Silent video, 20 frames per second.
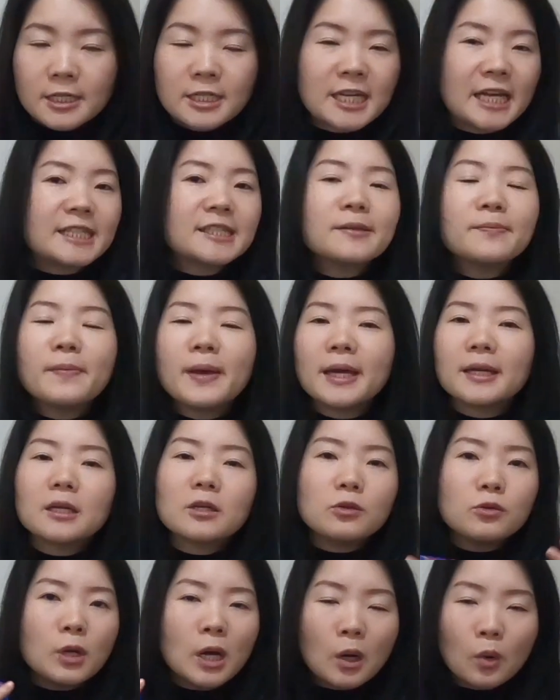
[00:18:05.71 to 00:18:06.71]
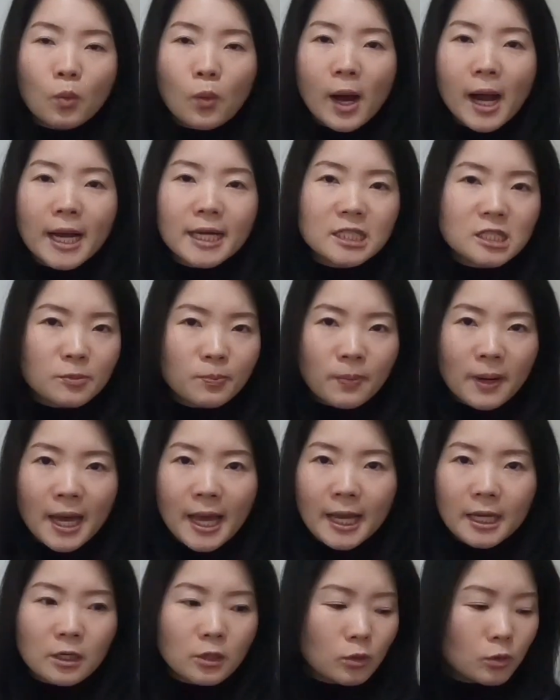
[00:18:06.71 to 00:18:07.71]
Doesn't matter you are white,
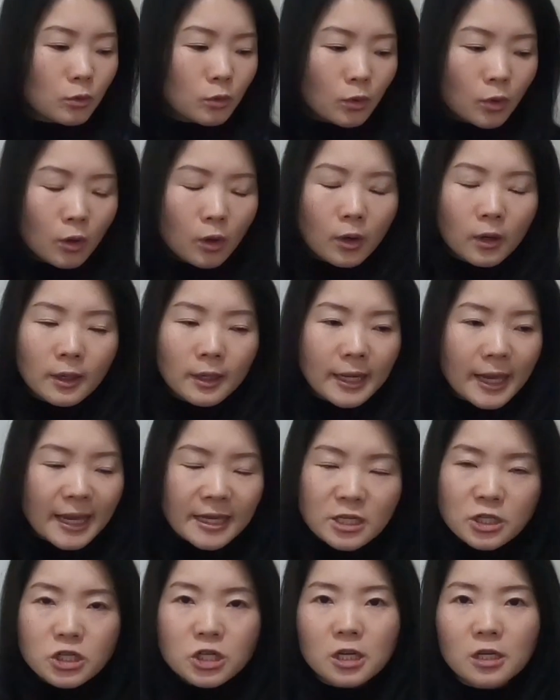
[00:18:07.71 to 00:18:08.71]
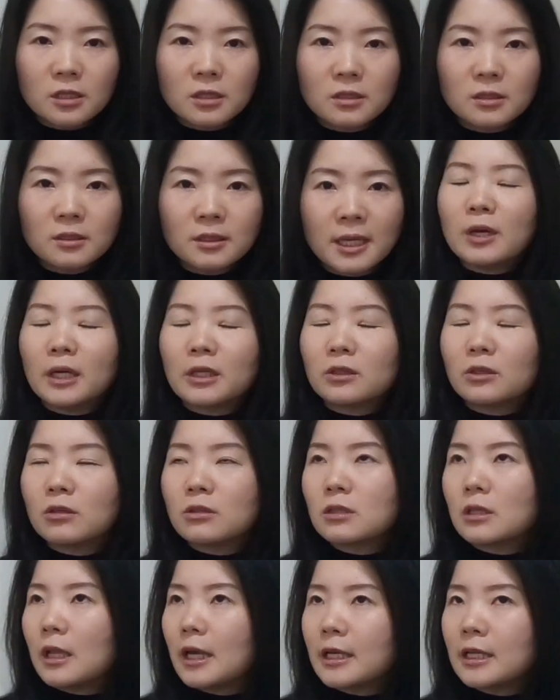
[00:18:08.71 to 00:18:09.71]
black, or Asian. You are
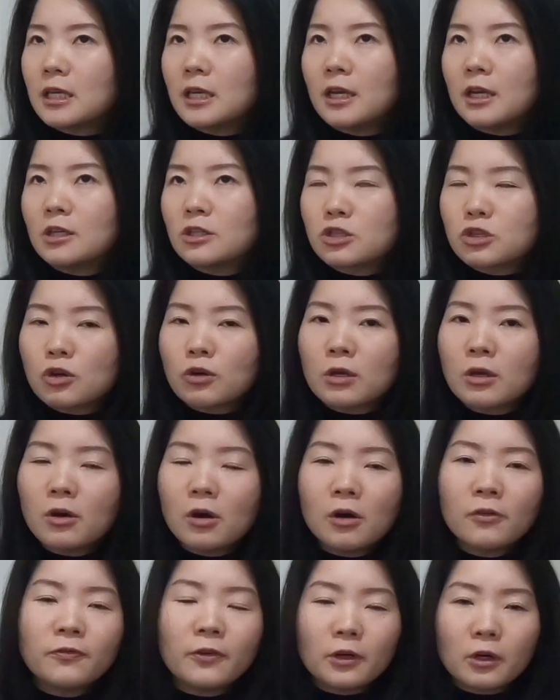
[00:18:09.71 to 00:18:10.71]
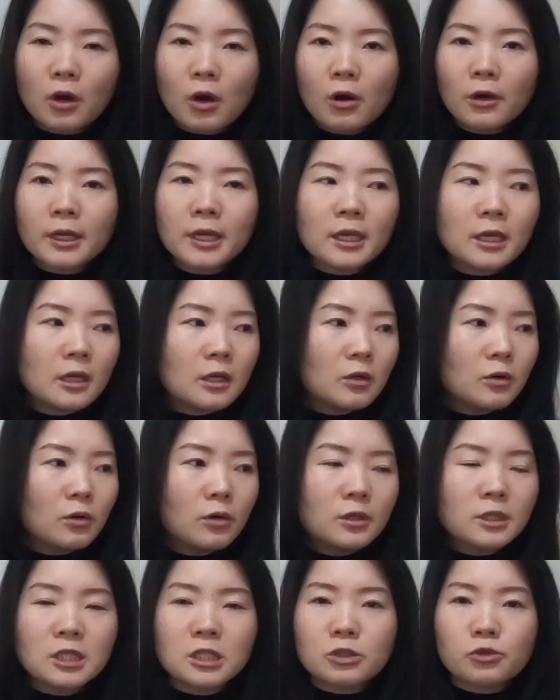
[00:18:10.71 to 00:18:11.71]
not like showing off or cocky
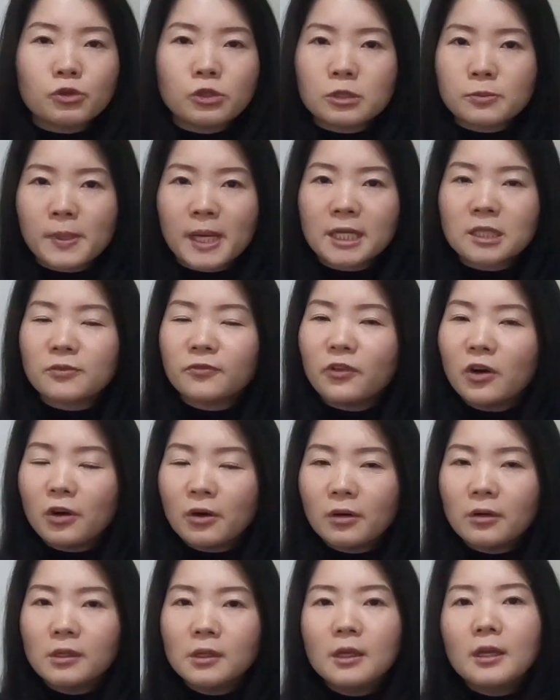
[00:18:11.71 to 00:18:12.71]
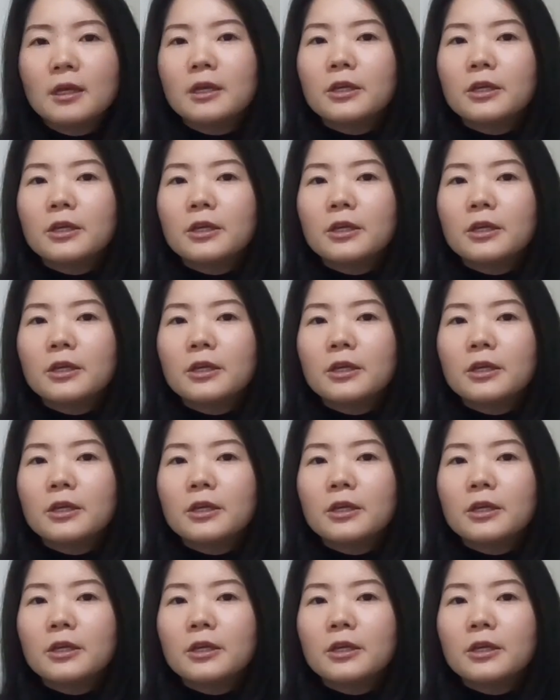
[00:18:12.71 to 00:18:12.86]
or disrespectful.